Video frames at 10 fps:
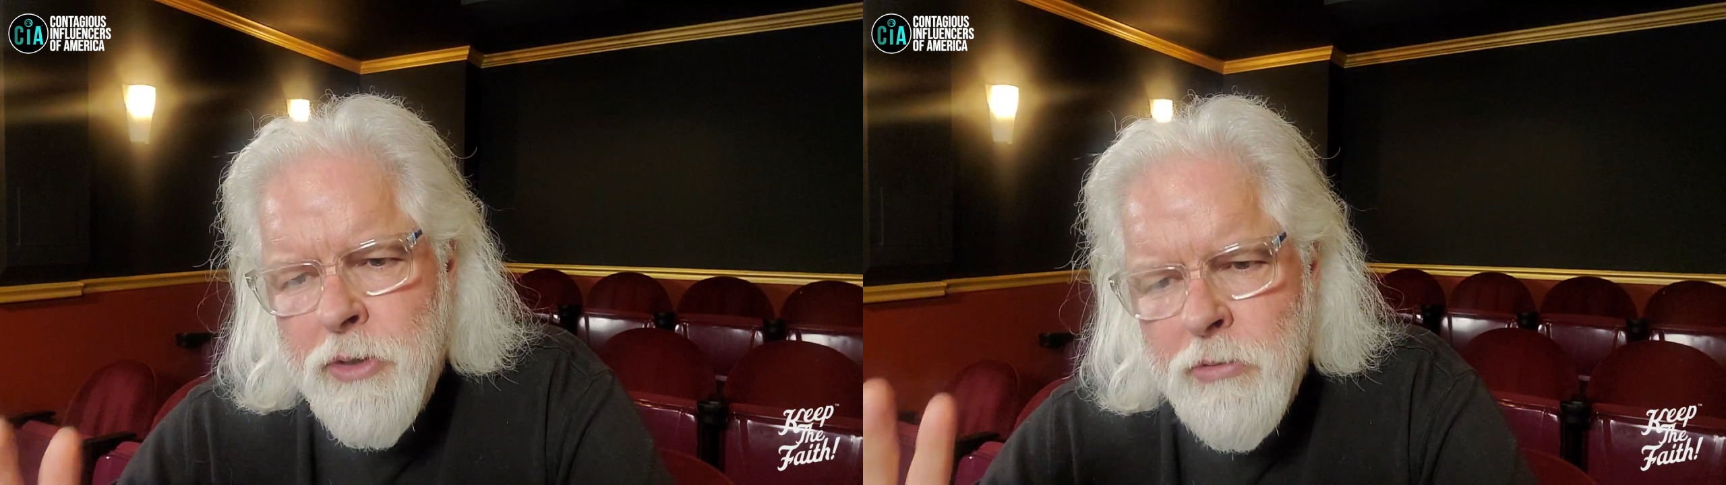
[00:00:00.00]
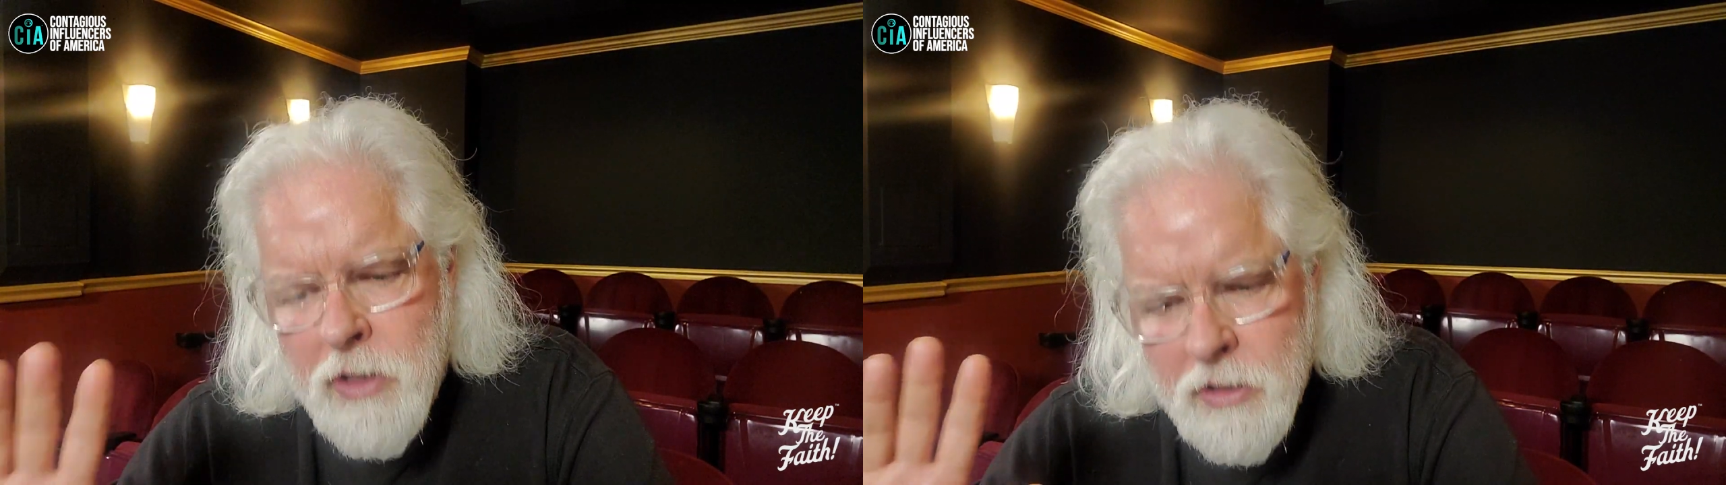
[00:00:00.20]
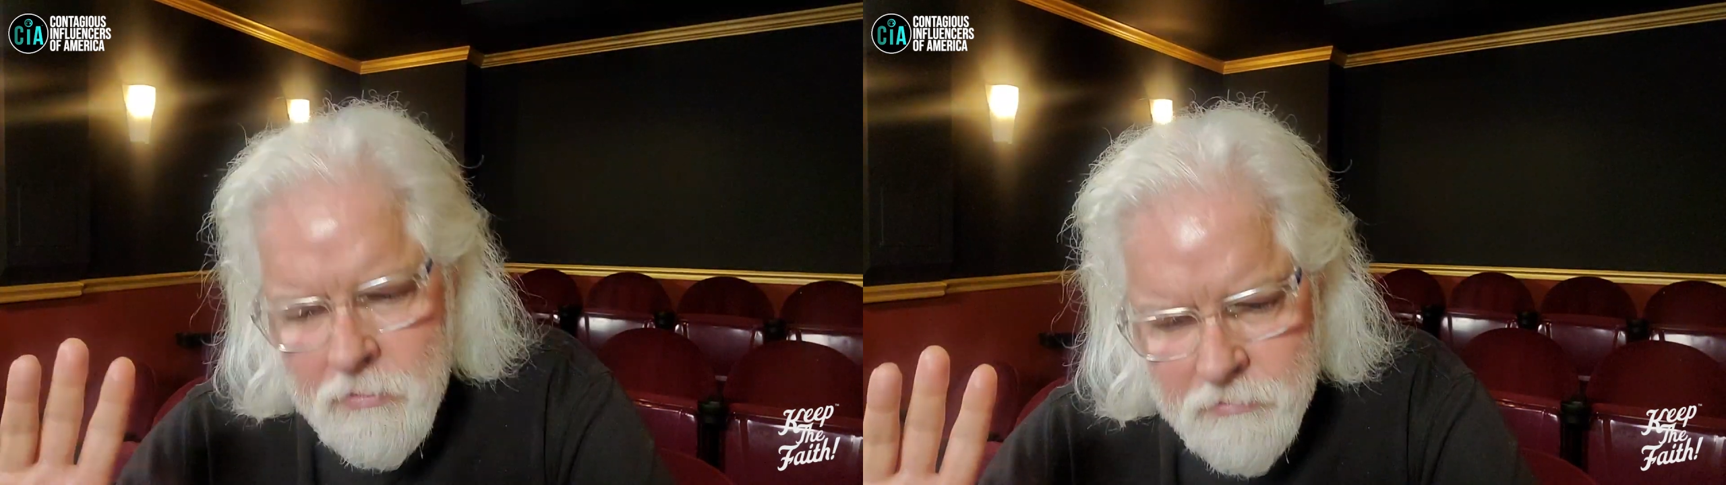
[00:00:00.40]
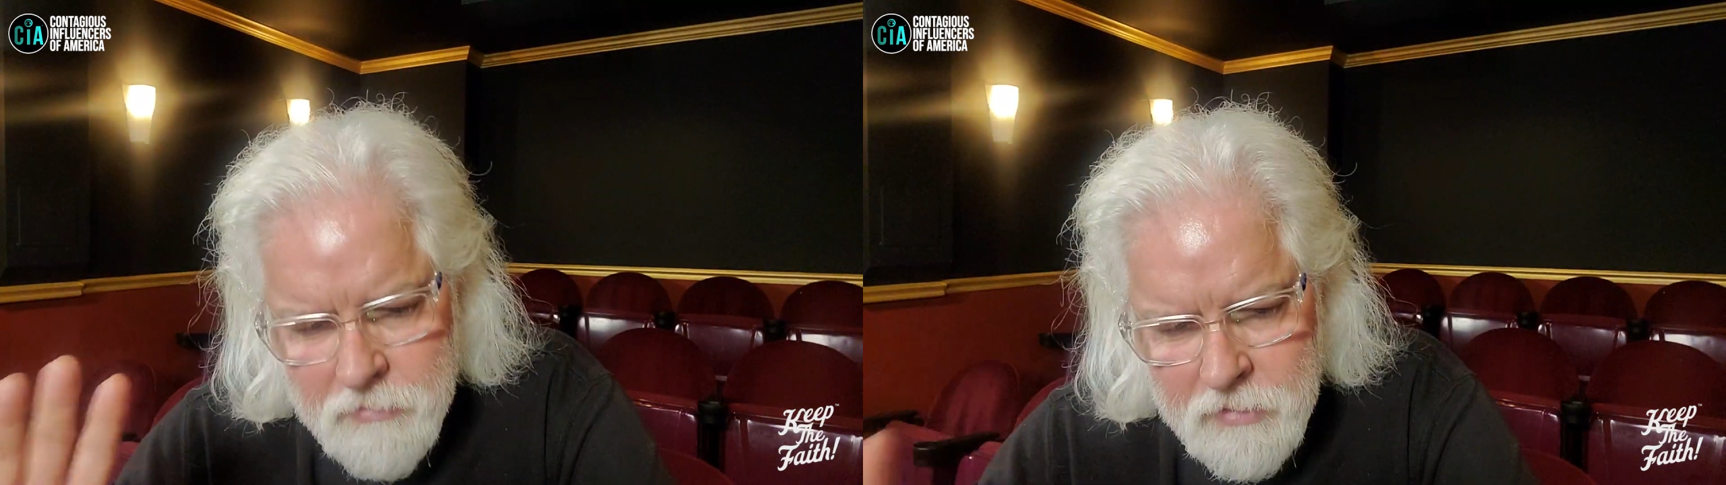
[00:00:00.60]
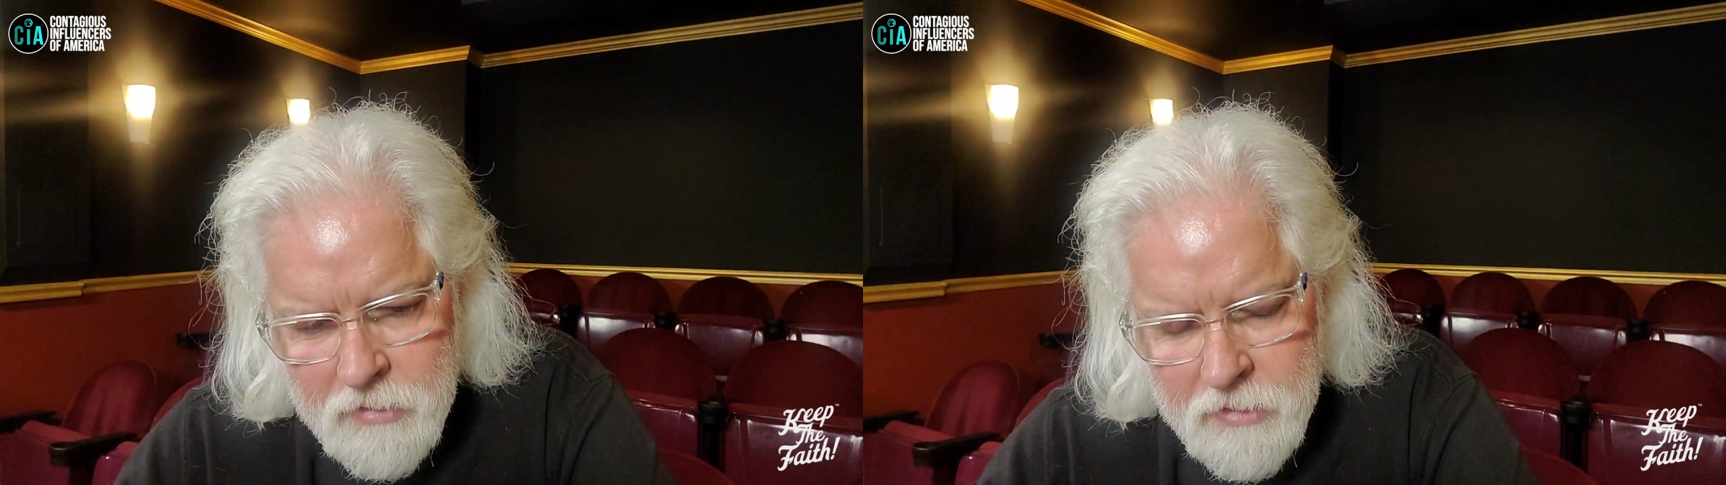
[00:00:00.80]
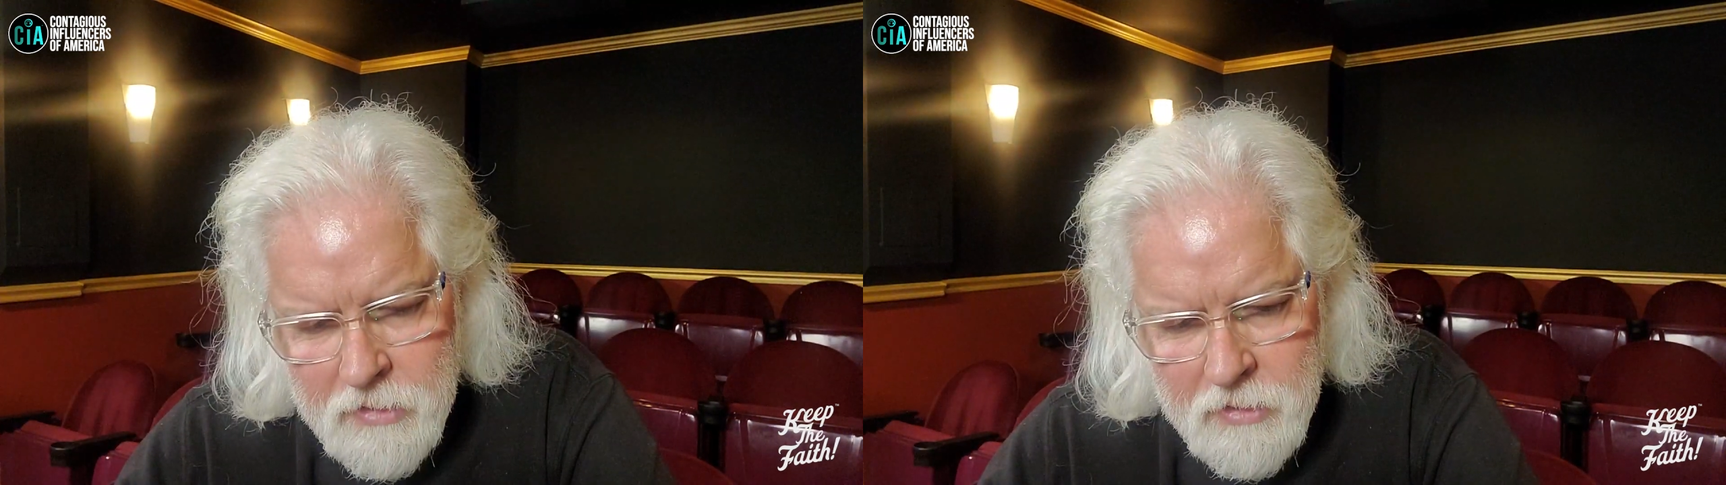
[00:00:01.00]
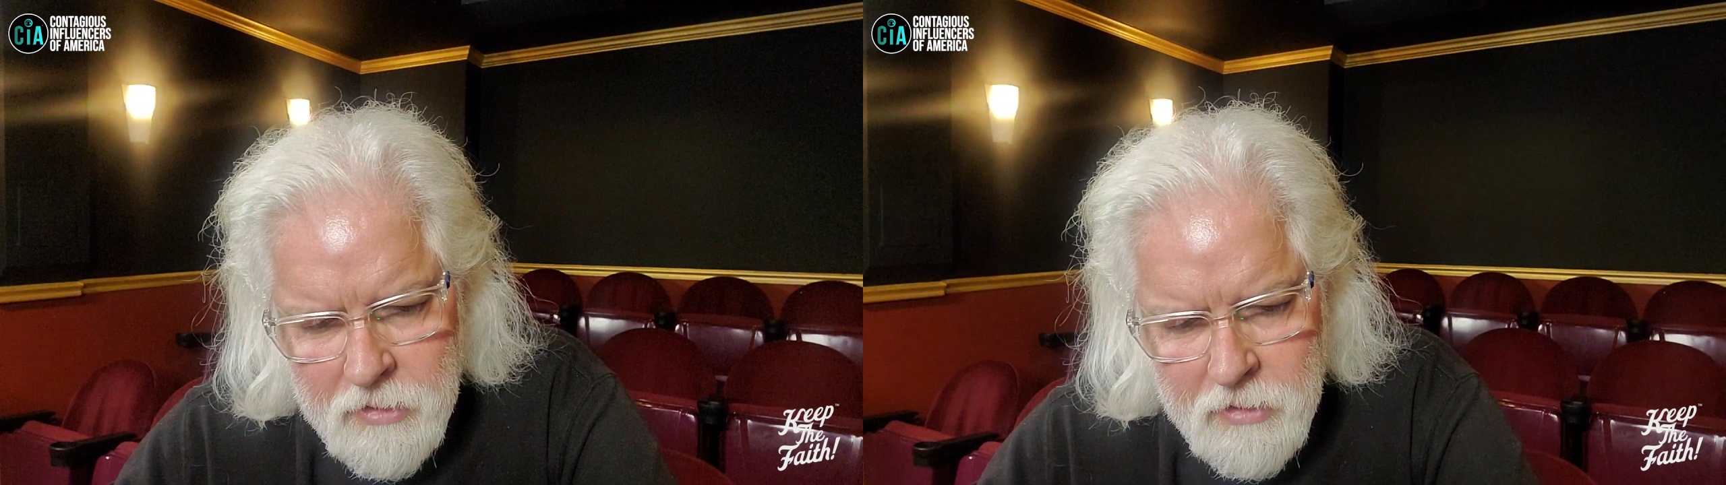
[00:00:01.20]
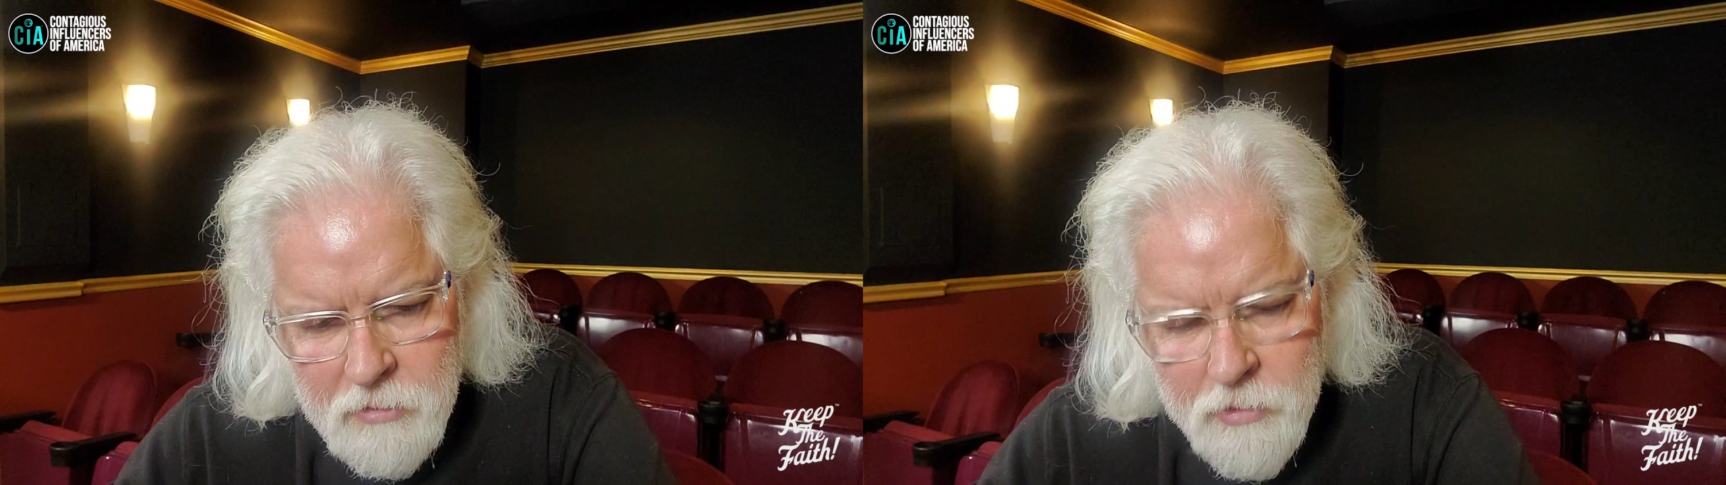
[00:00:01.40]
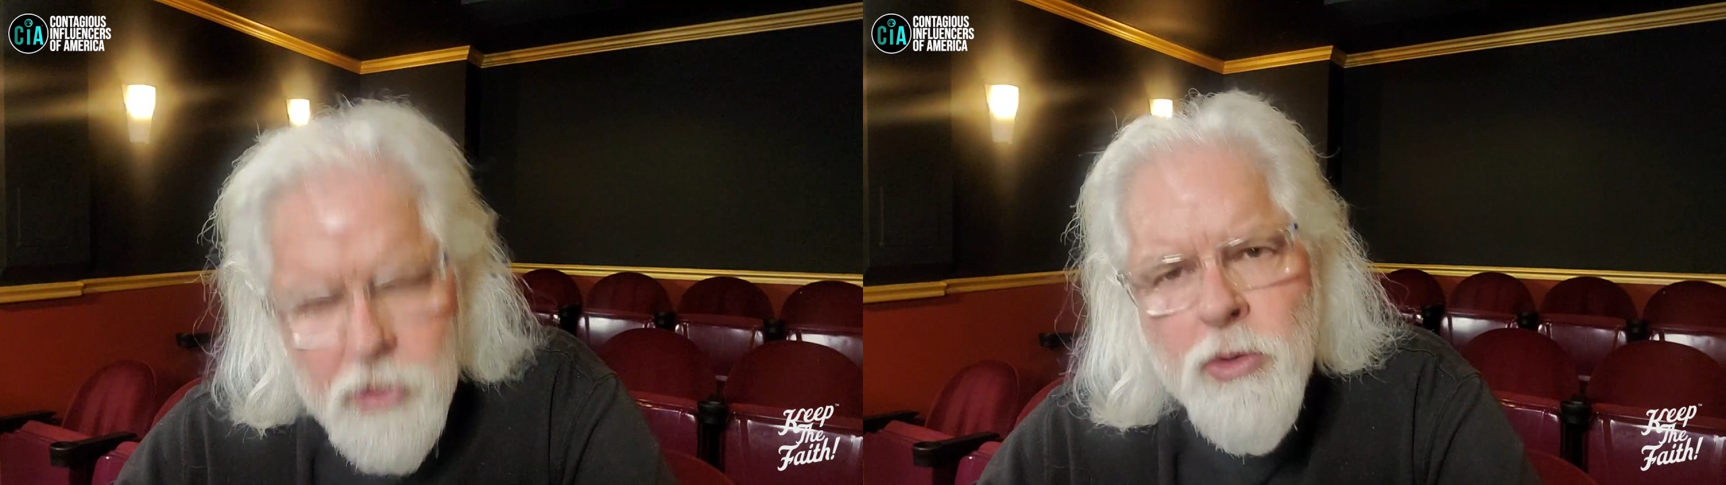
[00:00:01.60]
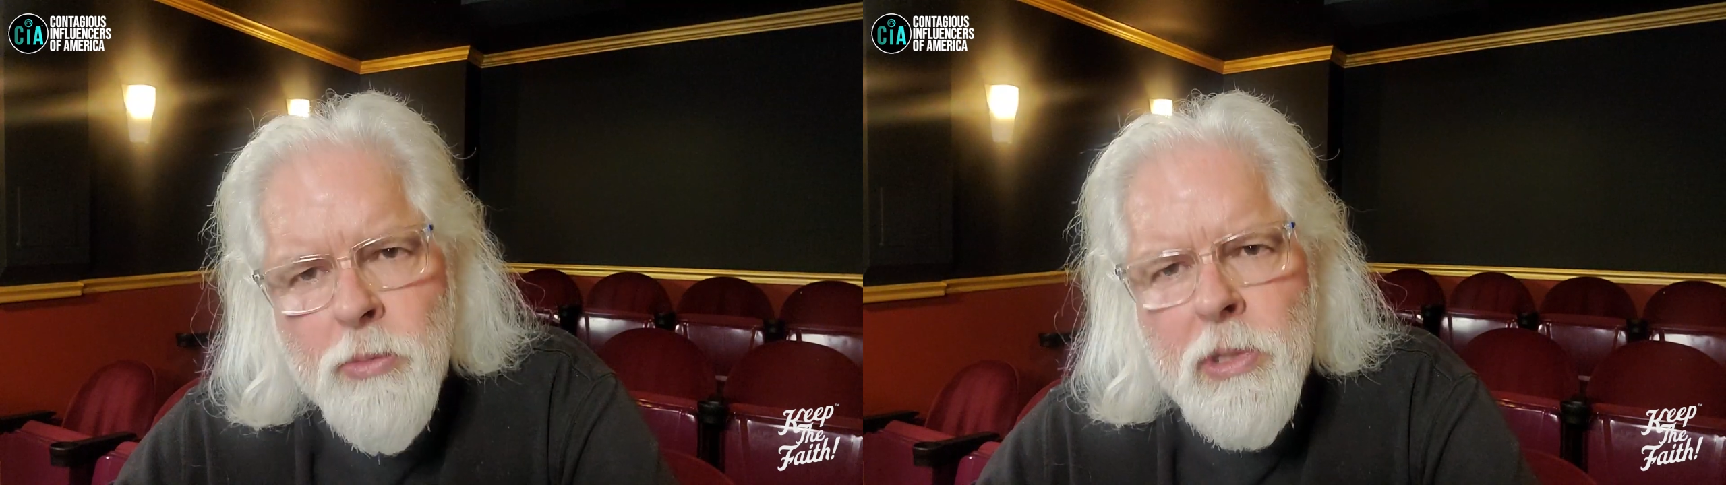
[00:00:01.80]
a
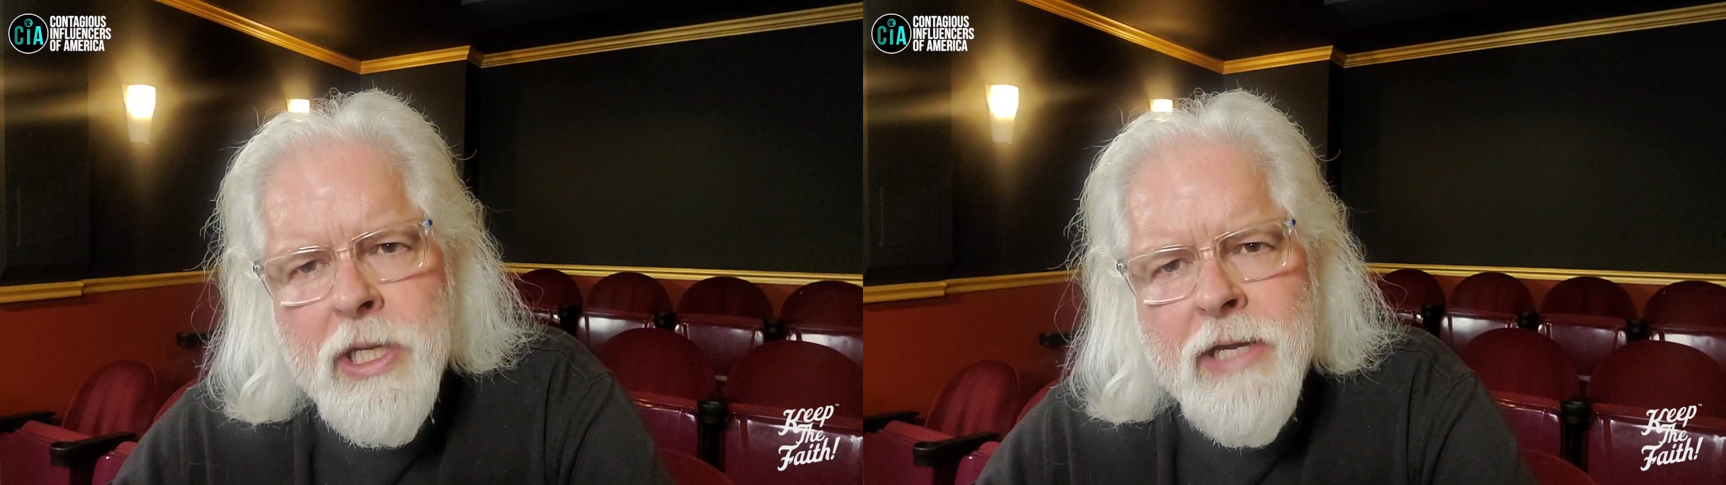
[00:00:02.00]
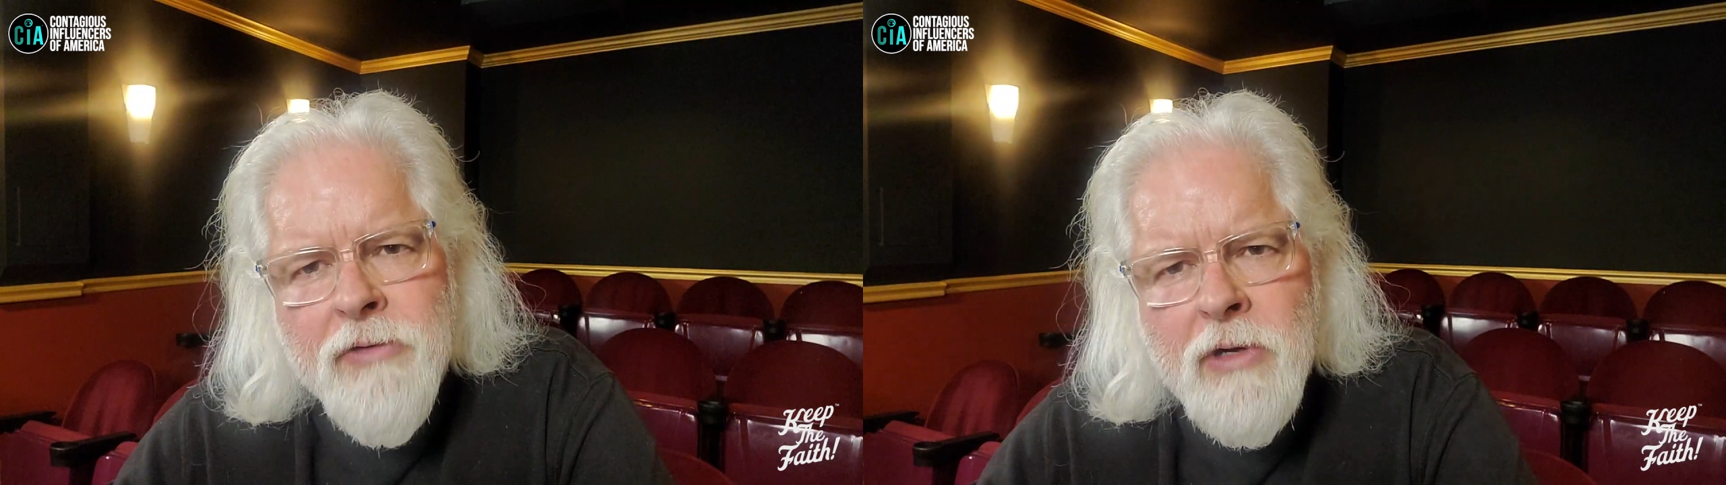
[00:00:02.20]
believer?